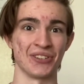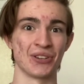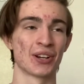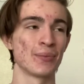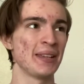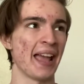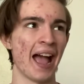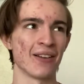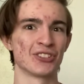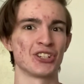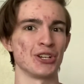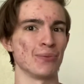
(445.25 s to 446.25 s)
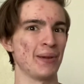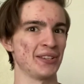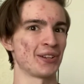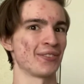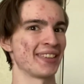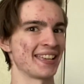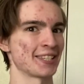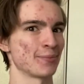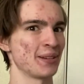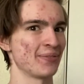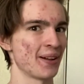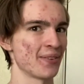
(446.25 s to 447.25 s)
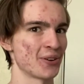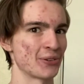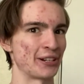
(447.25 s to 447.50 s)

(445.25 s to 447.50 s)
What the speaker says: You're going to be averaging, based off the S&P 500